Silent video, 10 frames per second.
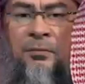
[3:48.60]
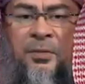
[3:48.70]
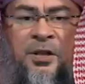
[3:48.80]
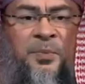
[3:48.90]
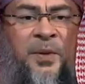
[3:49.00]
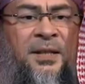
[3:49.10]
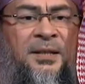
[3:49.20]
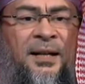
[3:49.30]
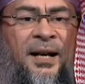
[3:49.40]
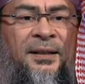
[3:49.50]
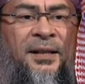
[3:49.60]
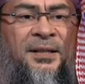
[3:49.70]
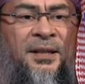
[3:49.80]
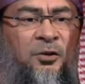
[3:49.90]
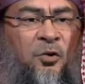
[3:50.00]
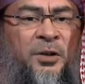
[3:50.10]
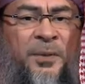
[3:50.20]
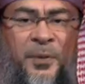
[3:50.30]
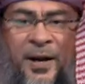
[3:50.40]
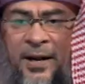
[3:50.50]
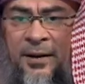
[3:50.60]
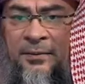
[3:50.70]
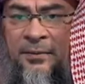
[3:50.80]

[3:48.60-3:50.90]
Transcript: This means that it's not only prayer.